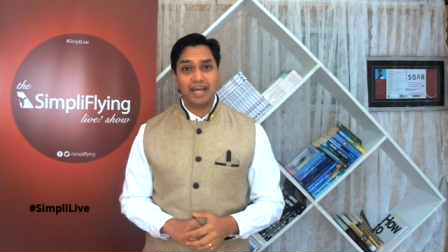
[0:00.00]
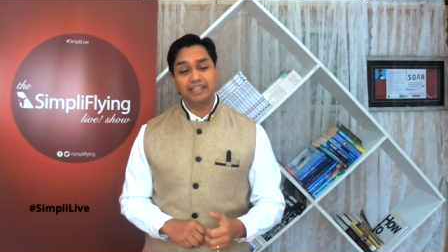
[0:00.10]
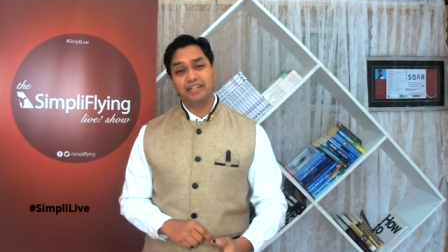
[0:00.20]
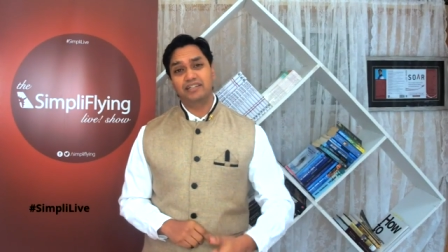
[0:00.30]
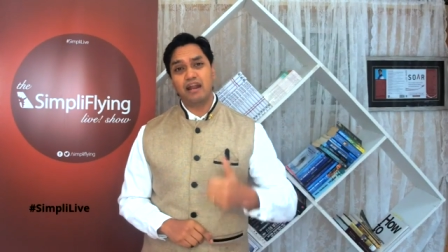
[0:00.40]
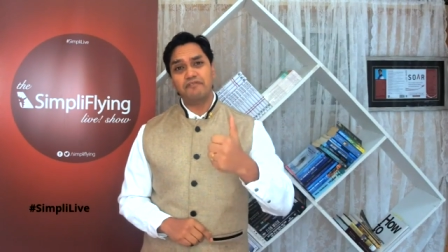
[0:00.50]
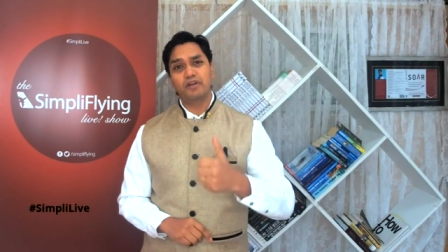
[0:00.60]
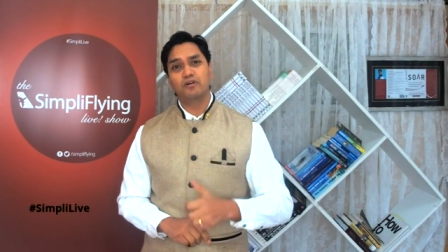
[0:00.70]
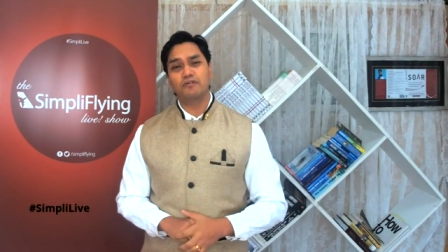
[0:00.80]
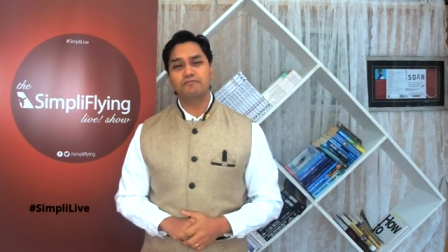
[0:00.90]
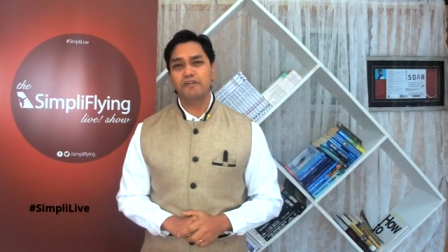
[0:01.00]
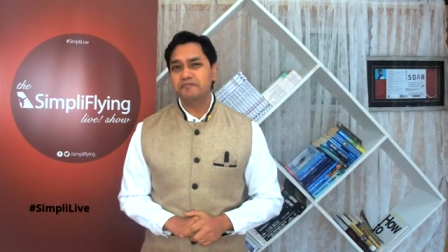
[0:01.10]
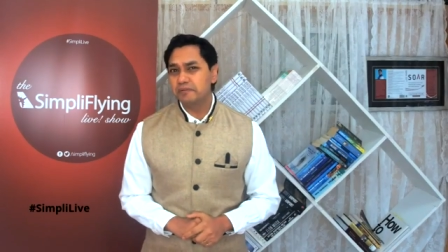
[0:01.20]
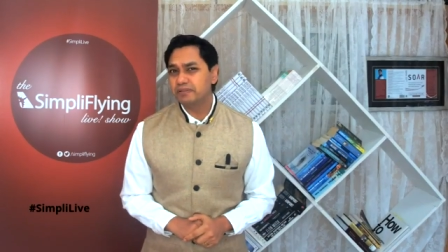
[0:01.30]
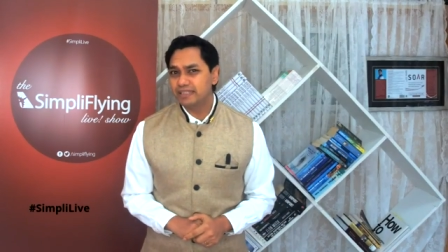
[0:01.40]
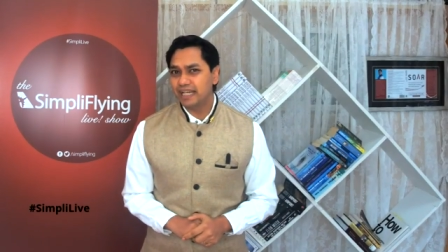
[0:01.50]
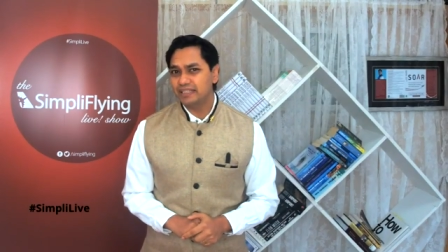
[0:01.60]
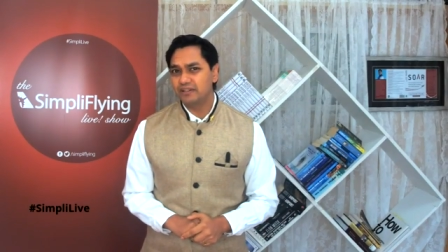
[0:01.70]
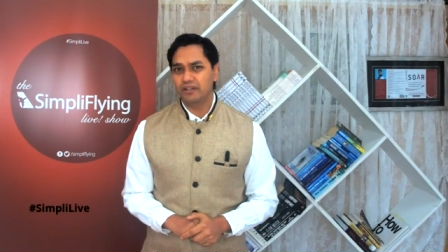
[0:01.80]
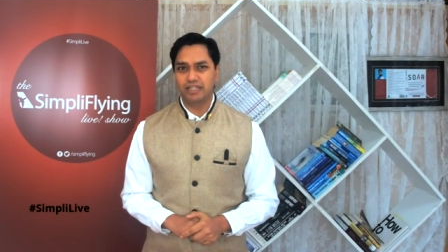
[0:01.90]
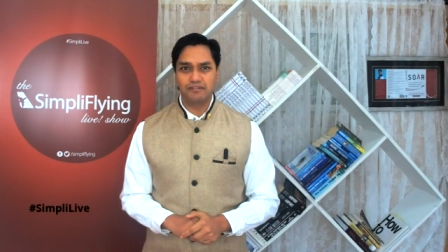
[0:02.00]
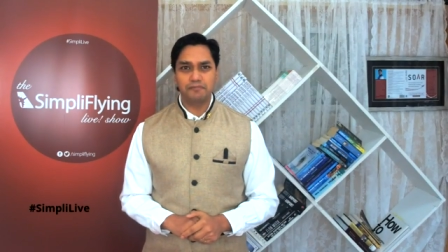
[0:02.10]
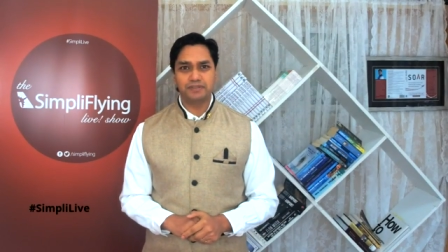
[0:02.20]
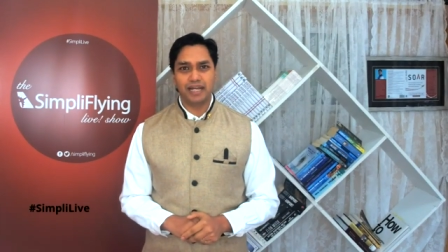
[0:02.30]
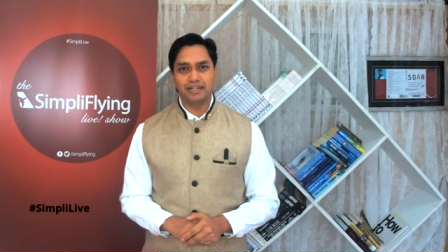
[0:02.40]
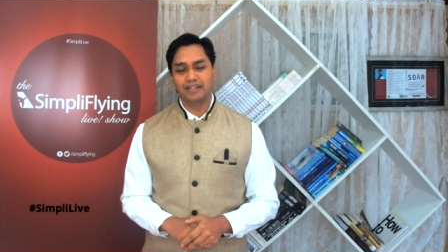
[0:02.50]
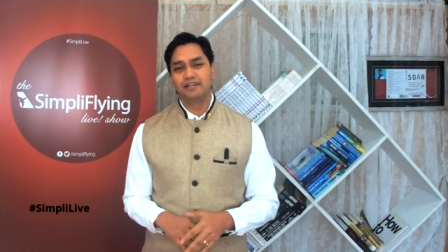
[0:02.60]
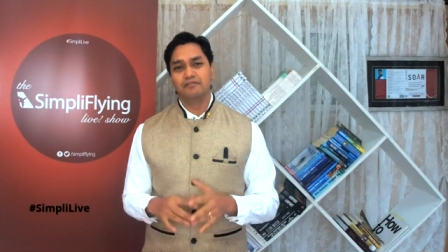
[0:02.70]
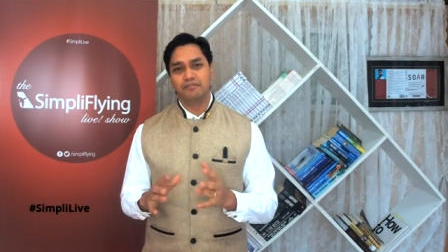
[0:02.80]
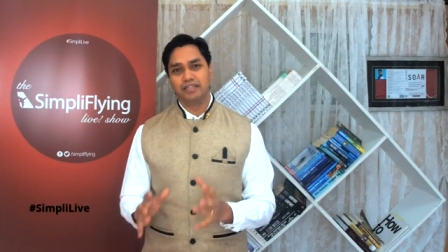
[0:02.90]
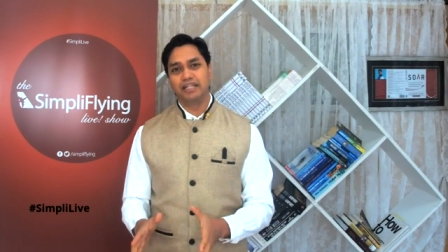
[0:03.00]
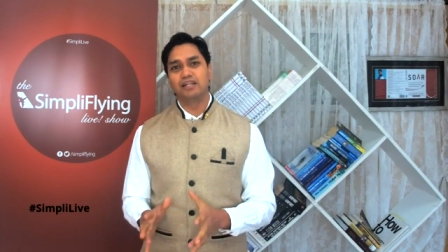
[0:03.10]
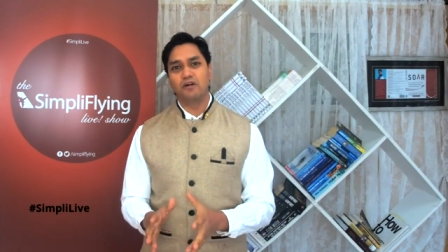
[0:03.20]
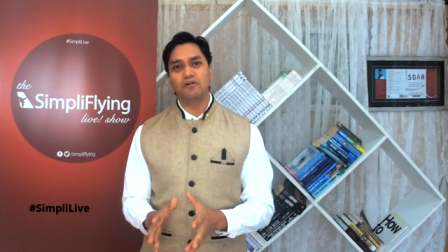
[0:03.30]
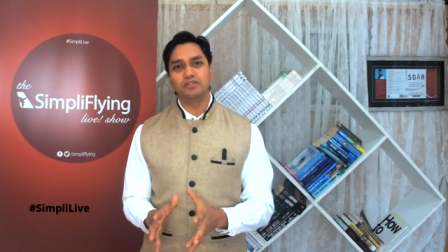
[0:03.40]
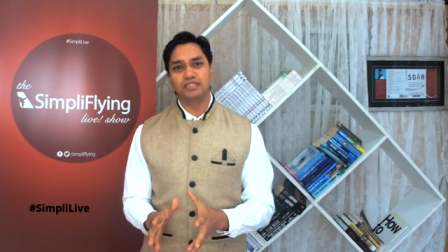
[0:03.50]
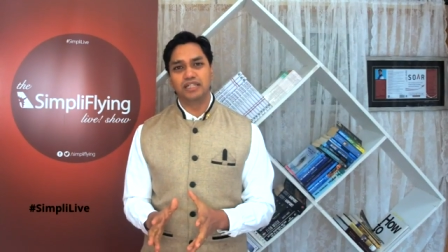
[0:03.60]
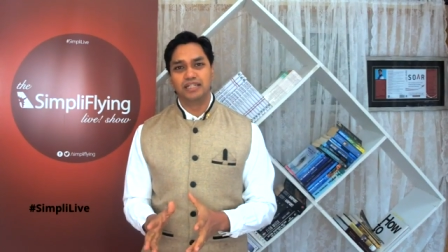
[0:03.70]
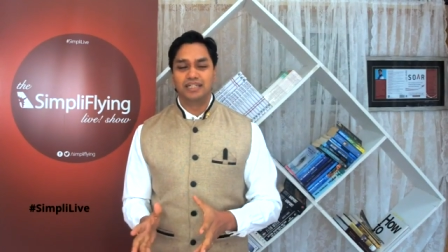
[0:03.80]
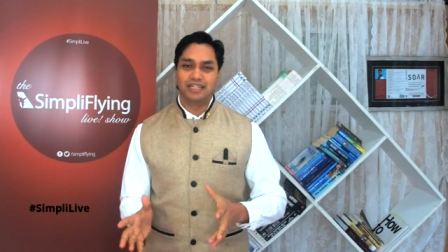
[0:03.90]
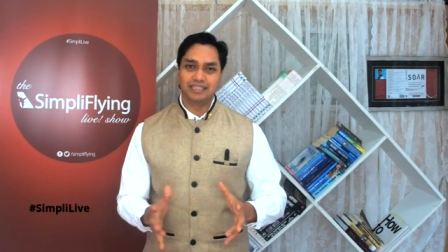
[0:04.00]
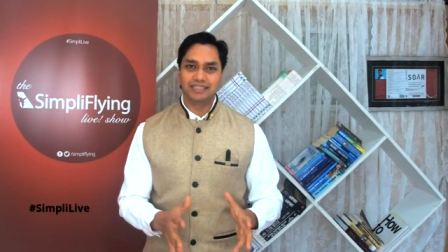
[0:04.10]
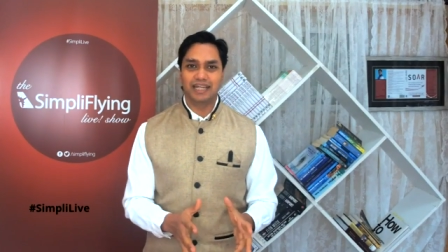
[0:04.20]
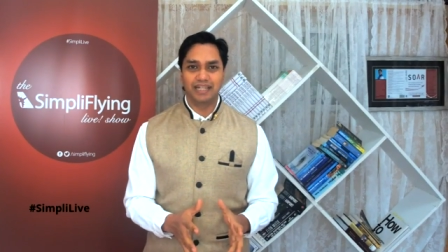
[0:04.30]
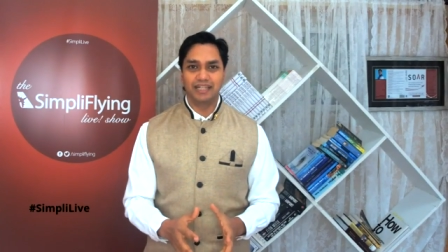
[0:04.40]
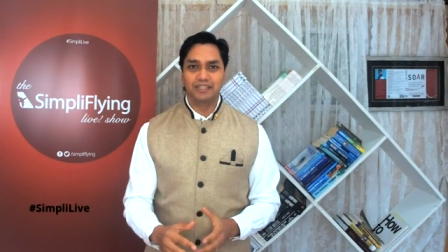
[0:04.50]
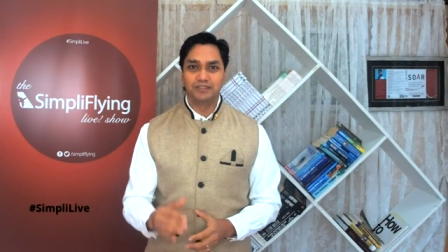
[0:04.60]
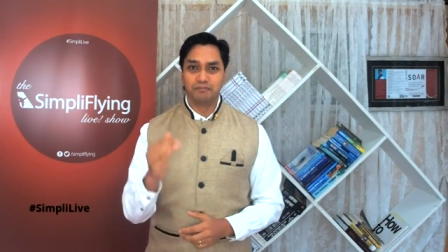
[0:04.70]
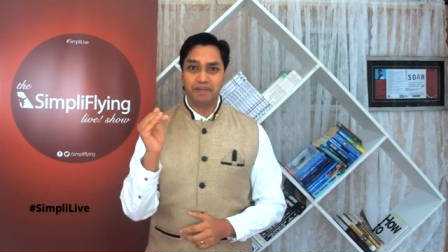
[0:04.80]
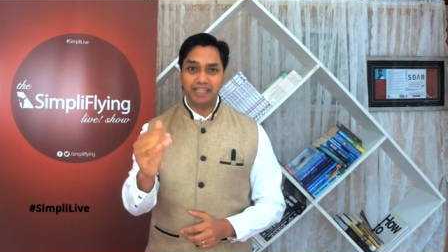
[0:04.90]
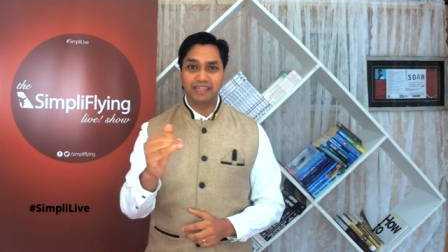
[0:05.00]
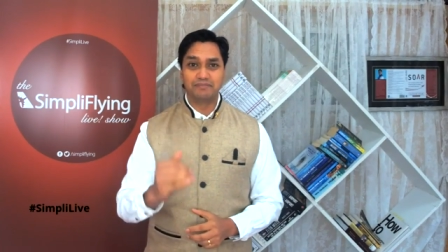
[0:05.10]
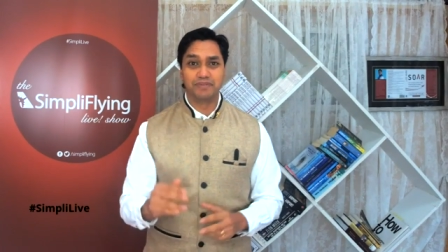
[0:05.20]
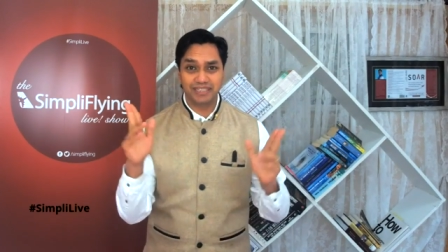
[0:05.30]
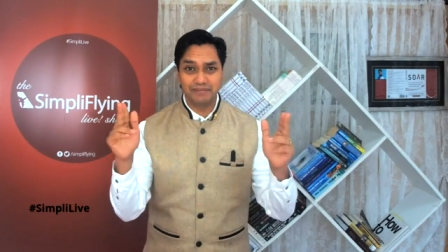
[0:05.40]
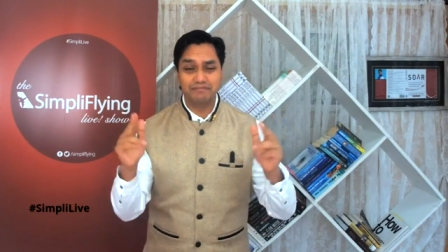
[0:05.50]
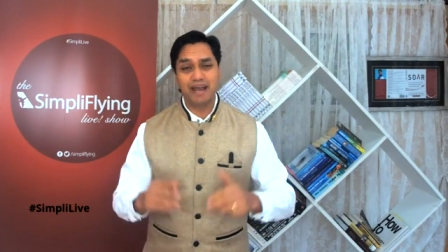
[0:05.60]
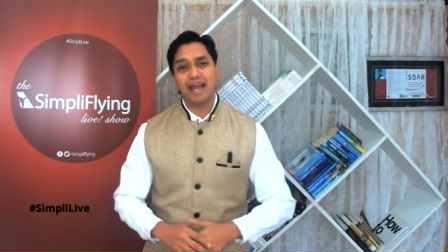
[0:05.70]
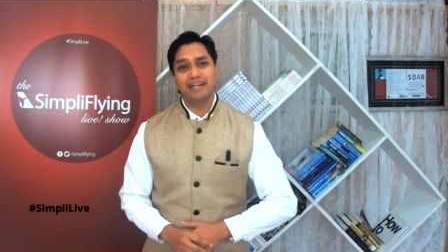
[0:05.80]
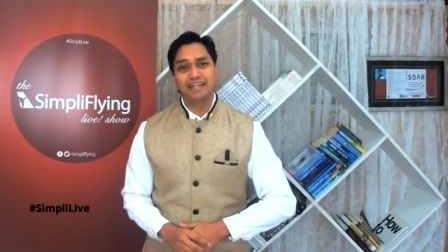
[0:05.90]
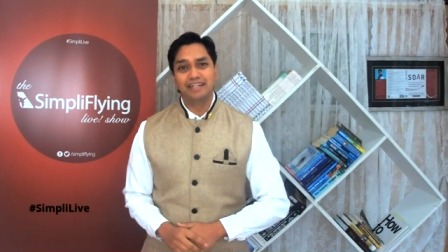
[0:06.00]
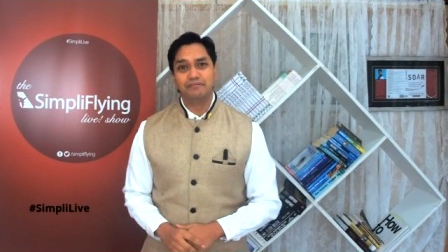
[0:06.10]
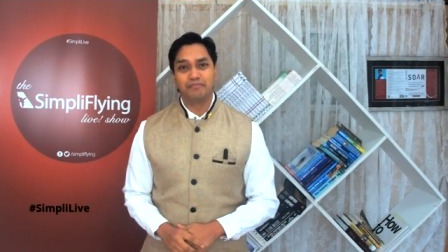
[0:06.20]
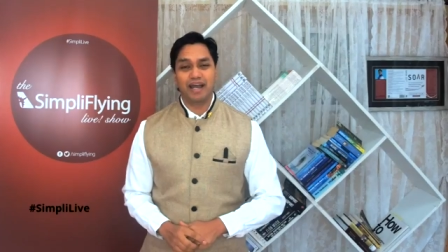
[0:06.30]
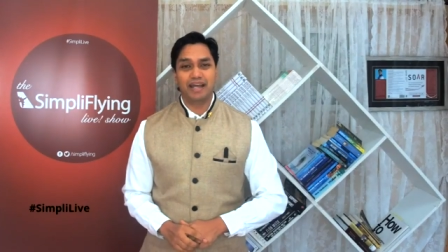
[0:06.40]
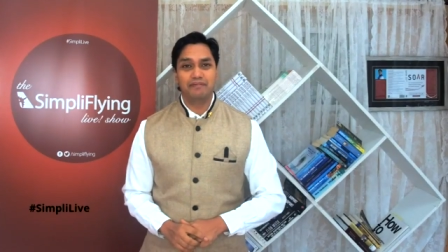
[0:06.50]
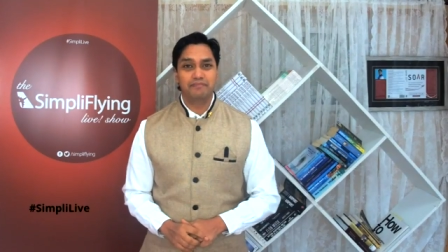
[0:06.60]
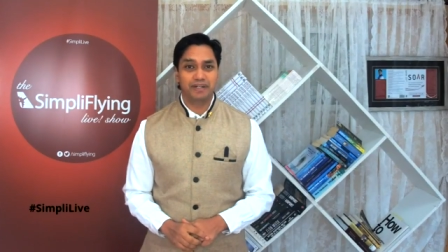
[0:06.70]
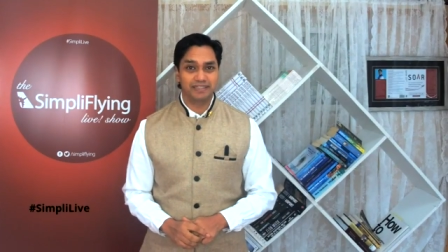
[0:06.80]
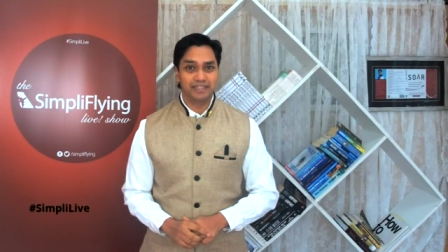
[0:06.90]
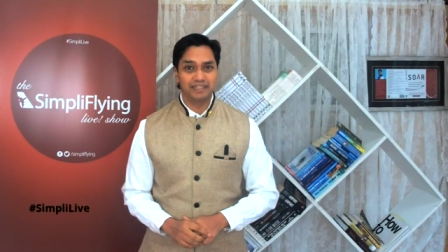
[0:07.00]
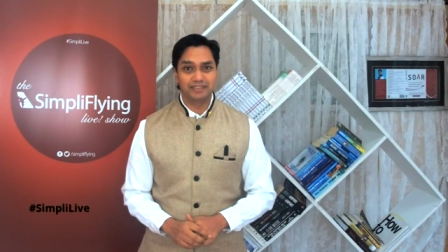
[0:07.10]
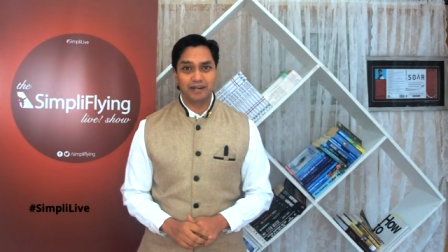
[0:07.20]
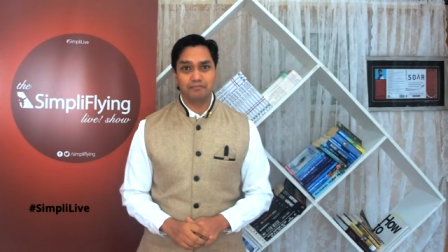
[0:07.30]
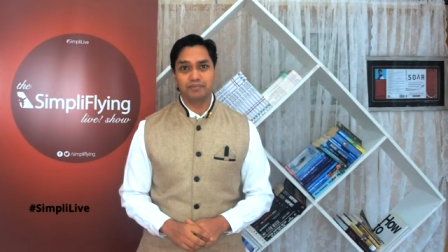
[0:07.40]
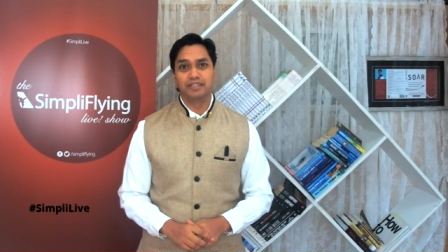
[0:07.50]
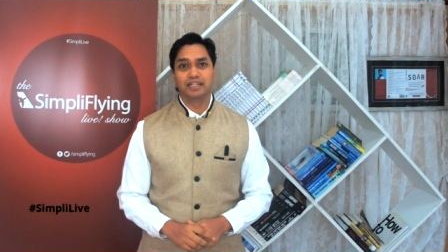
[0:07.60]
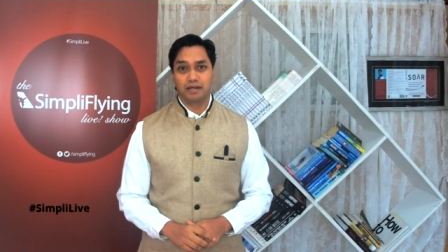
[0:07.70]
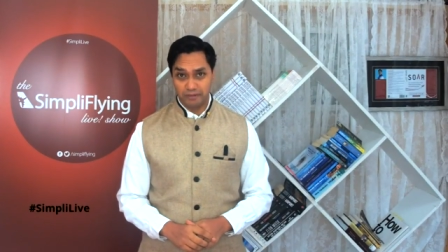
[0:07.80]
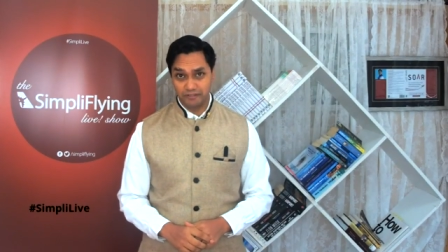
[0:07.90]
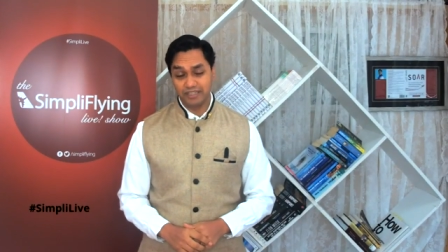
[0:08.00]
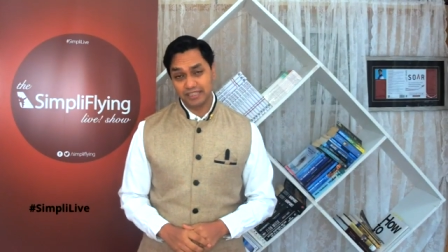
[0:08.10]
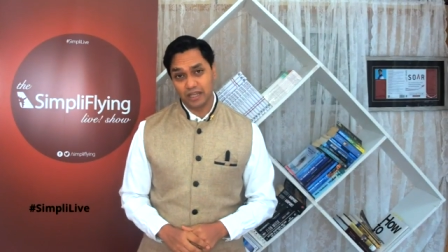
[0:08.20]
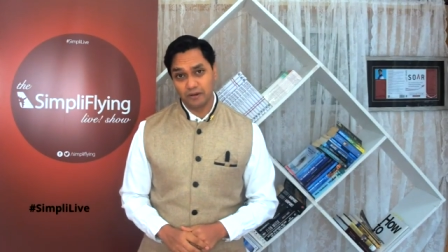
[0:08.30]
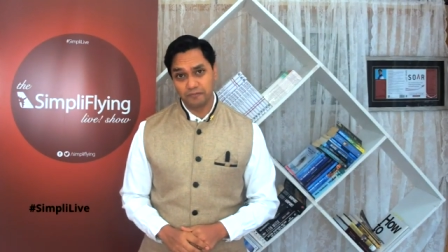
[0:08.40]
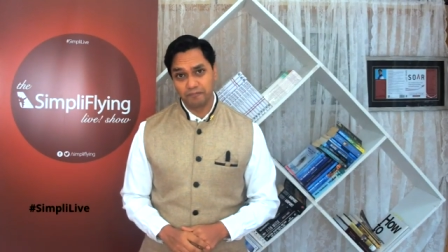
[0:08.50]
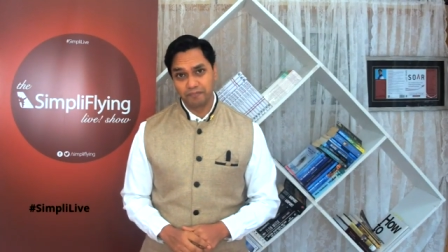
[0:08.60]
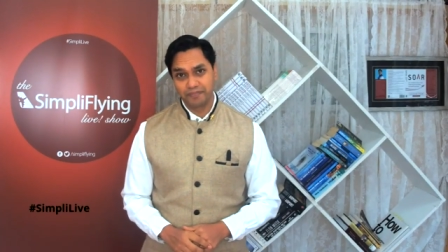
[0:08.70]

had their traffic go up 50% on their website when they launched a sale to beat the Muslim ban by President Trump a couple of years ago.